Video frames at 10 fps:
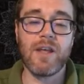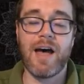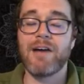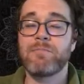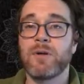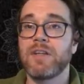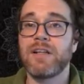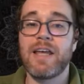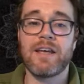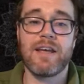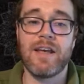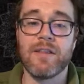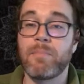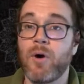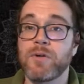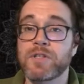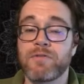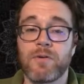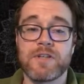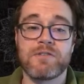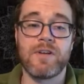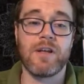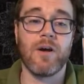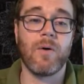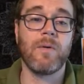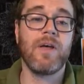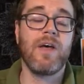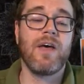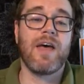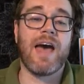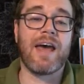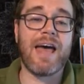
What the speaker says: I've put the link in the post for this video at